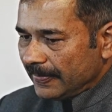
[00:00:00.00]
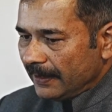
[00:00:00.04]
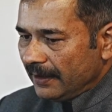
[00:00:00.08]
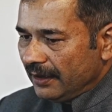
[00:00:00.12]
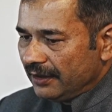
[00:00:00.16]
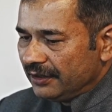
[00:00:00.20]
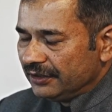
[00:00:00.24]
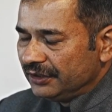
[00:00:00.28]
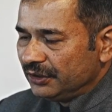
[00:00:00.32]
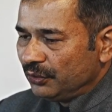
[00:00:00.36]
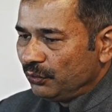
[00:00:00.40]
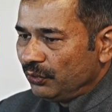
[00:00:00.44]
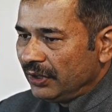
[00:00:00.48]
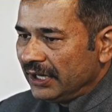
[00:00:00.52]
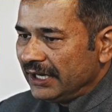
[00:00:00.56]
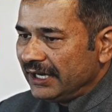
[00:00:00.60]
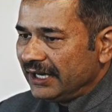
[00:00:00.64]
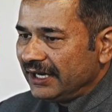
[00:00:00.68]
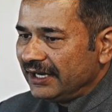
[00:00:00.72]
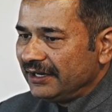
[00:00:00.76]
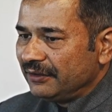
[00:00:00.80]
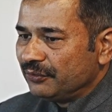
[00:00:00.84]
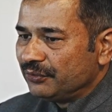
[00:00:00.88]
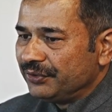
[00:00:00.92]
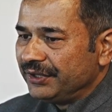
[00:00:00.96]
on the one
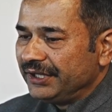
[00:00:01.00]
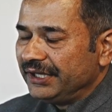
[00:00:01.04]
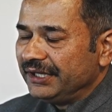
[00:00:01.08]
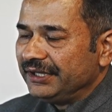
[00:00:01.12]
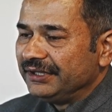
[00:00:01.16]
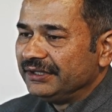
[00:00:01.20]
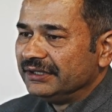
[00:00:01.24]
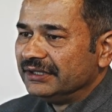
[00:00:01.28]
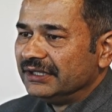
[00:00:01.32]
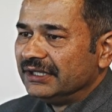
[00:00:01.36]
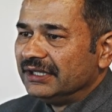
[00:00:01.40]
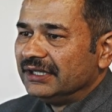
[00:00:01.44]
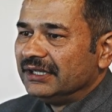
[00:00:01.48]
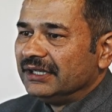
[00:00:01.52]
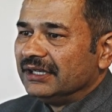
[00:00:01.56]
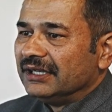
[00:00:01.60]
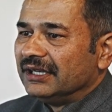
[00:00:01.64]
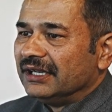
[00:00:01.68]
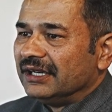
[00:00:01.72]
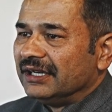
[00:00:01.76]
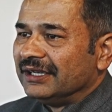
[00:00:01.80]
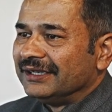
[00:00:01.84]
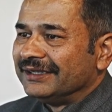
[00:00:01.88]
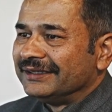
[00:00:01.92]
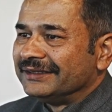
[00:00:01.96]
hand, we
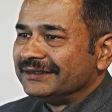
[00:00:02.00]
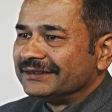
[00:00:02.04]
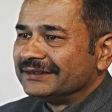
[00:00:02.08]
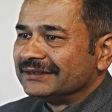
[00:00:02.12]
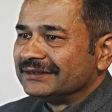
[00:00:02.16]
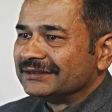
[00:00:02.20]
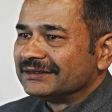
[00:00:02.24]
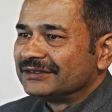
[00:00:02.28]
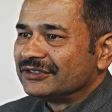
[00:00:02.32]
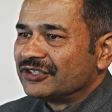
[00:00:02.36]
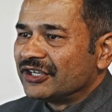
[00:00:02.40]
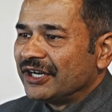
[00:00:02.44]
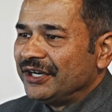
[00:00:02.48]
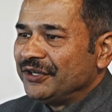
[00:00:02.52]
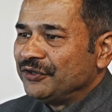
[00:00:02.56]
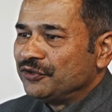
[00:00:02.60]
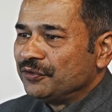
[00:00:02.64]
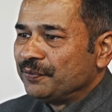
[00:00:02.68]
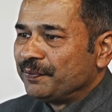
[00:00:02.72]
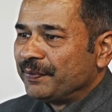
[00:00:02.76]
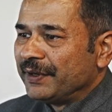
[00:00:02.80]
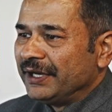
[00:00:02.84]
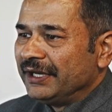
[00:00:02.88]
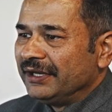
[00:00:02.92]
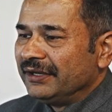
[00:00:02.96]
try to
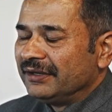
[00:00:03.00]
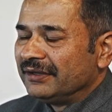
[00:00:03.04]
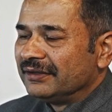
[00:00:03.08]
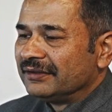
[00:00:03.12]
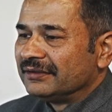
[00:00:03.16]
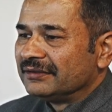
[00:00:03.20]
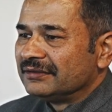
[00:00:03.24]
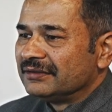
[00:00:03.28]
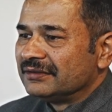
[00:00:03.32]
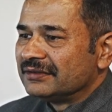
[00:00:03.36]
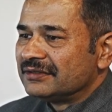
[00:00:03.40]
bring